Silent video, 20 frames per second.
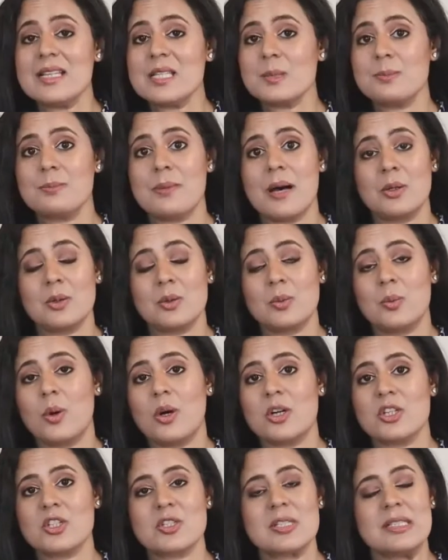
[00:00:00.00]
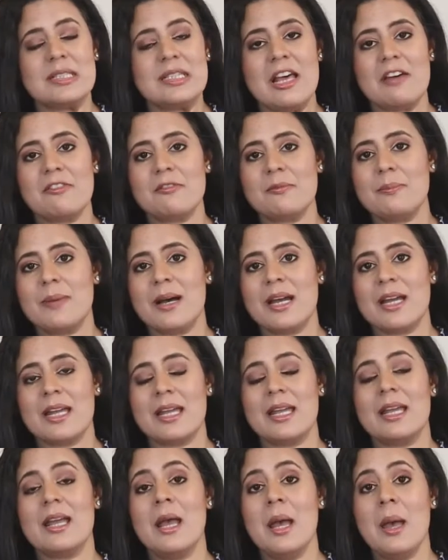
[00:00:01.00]
this mouthwash left
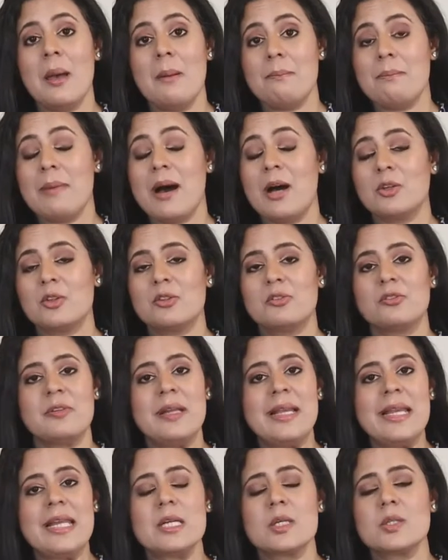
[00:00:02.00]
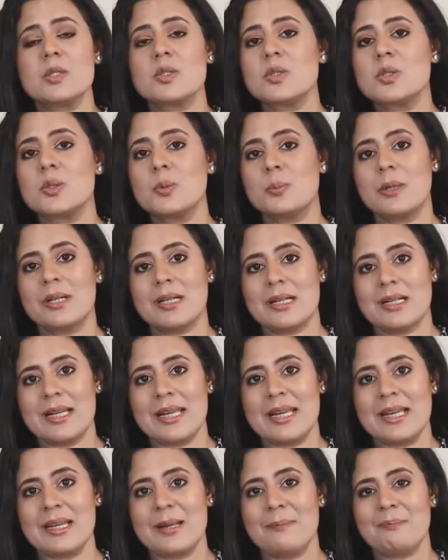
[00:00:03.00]
my mouth feeling super
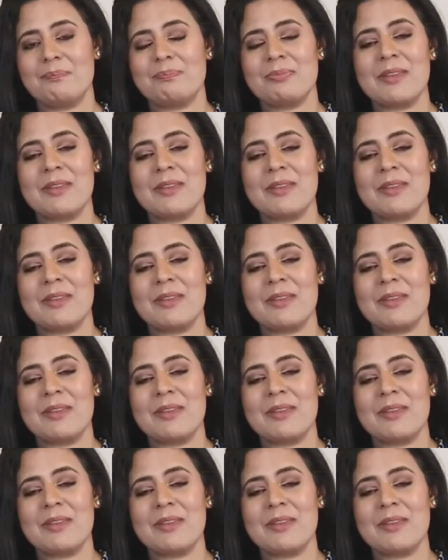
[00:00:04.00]
clean.